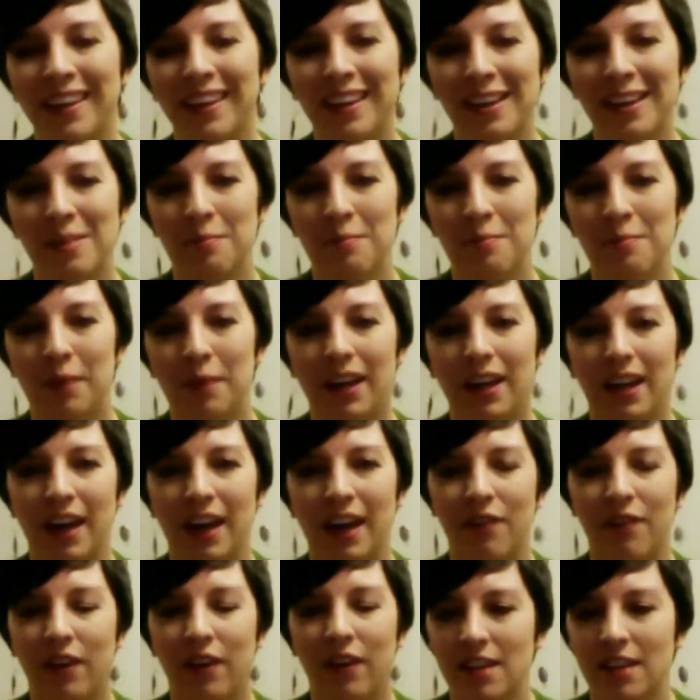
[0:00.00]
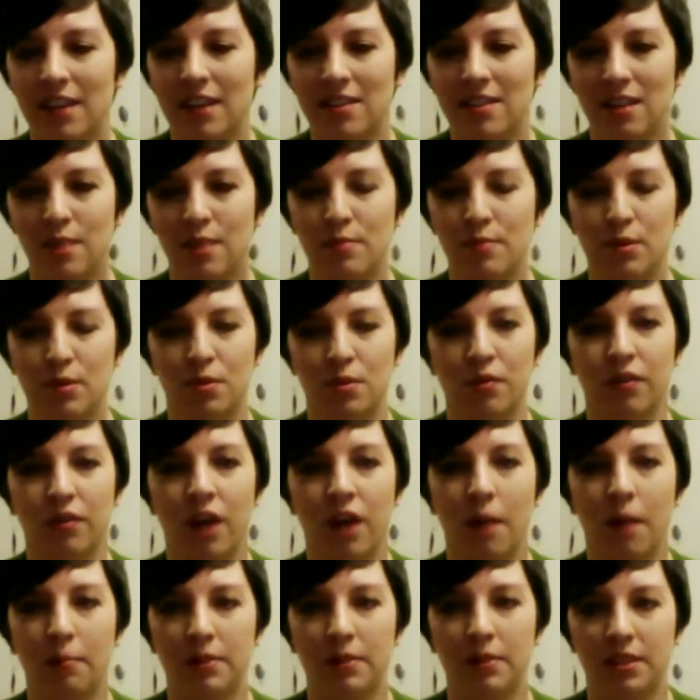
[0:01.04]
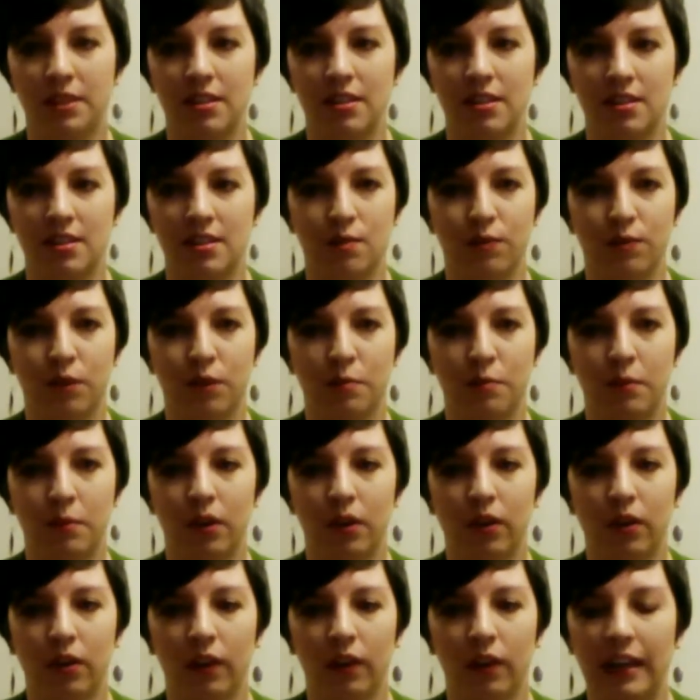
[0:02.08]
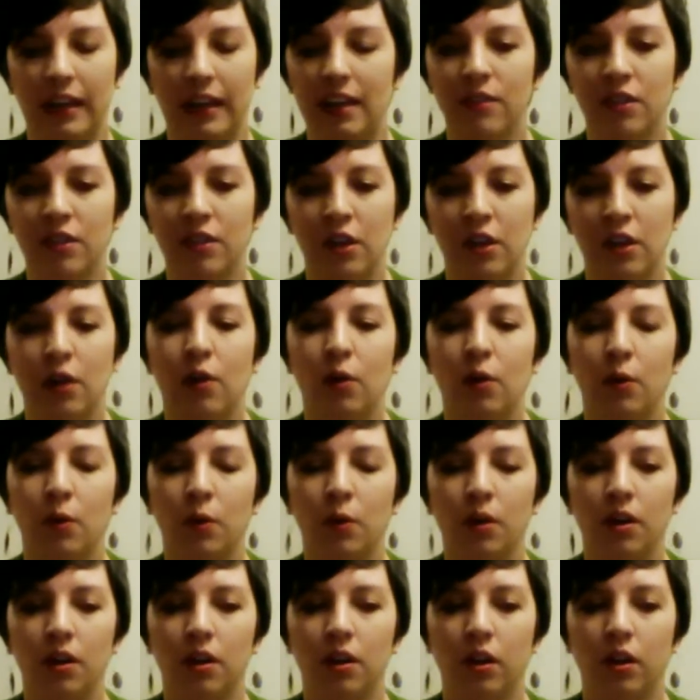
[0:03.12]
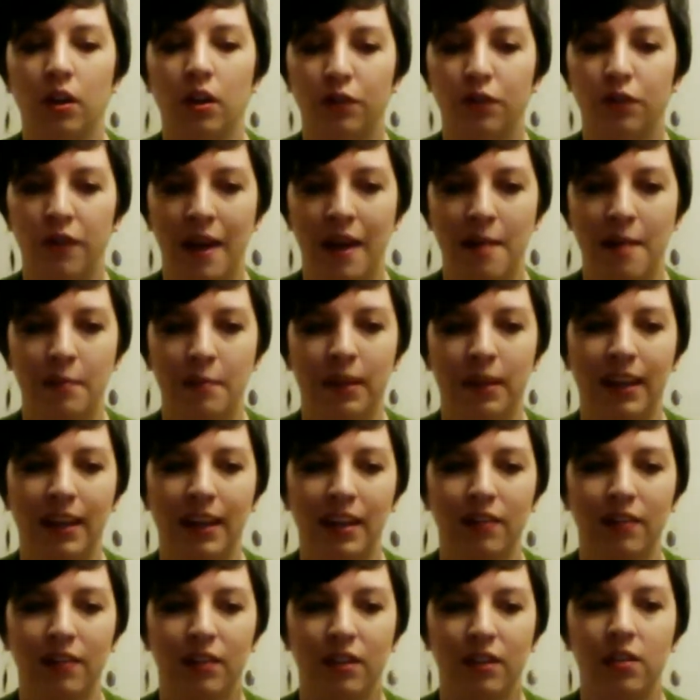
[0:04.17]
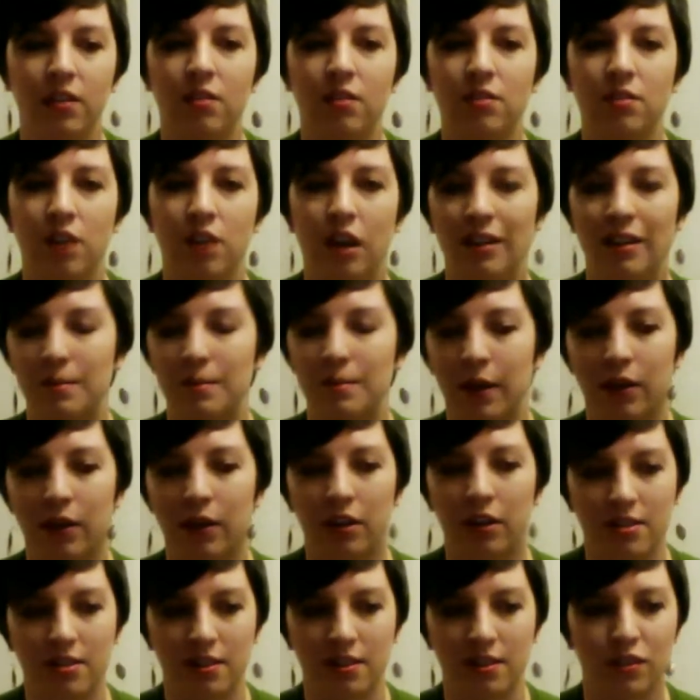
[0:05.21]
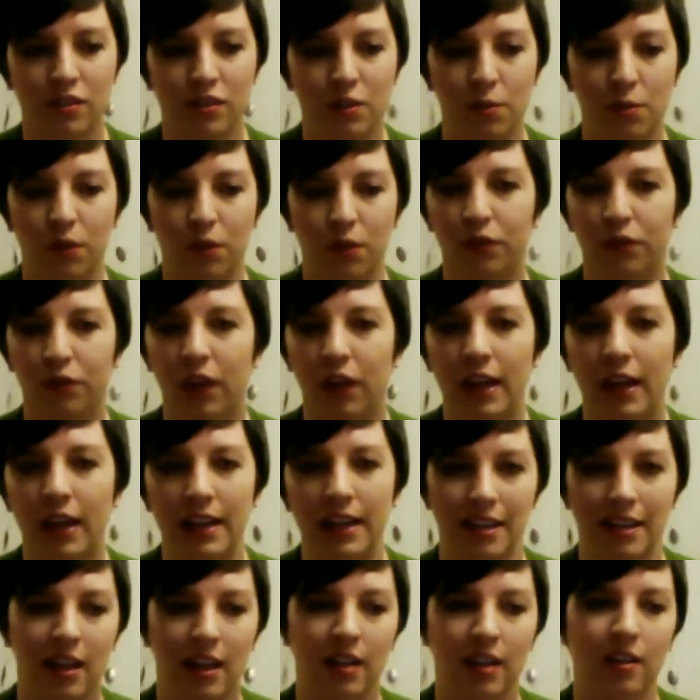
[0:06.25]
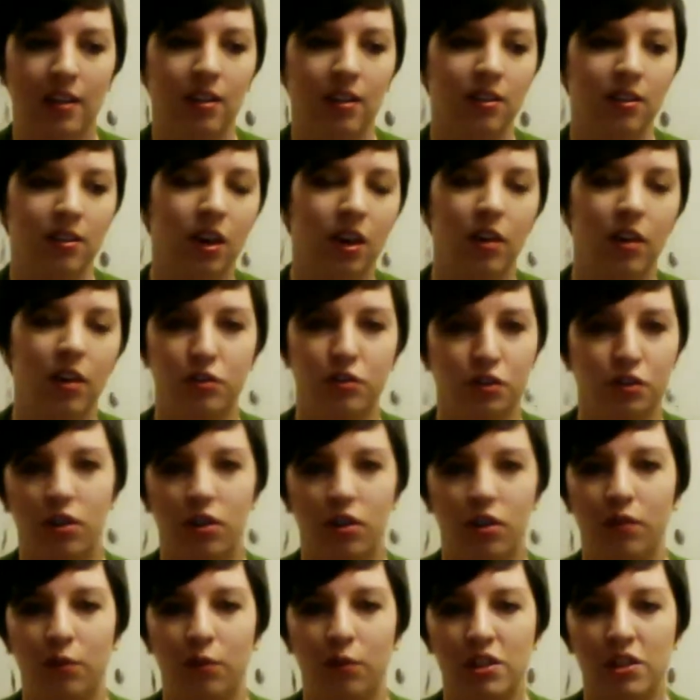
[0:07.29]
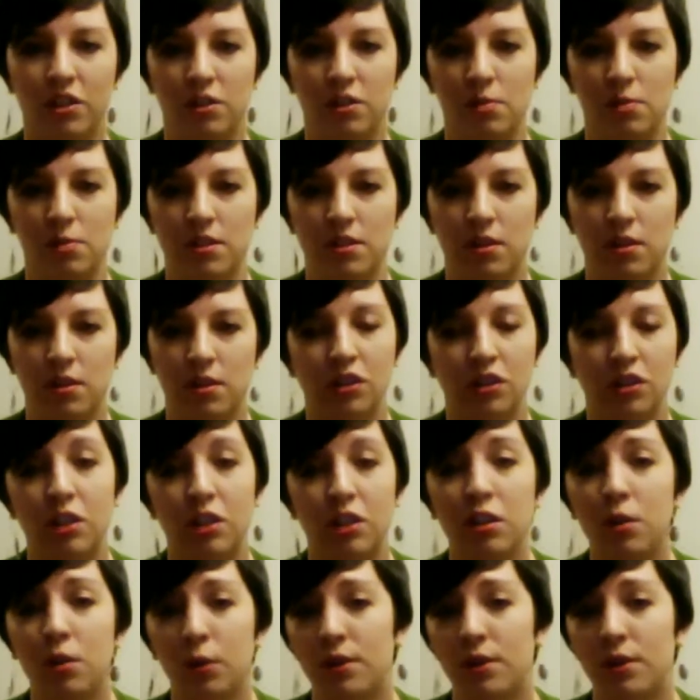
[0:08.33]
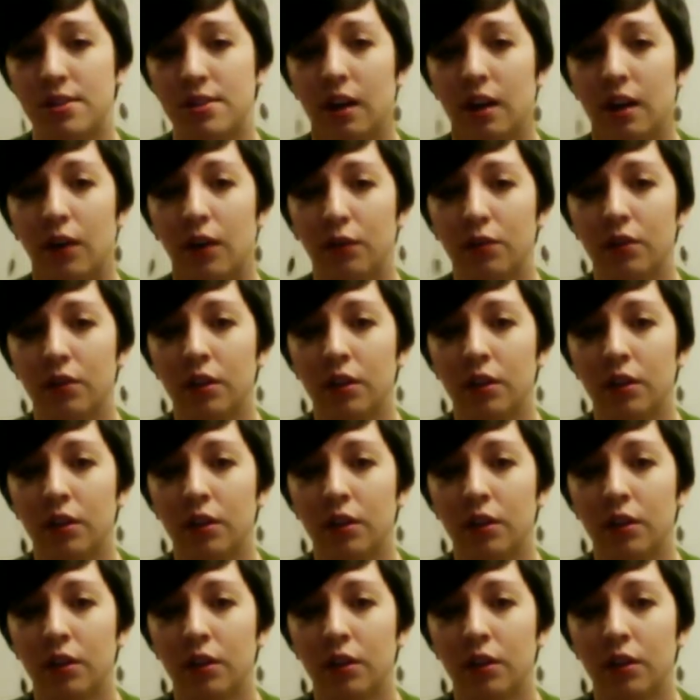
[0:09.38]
But I felt that same sort of competence from her. Like, even though her family even talked about her as if she were flighty and unsure of what she was doing, she knew herself.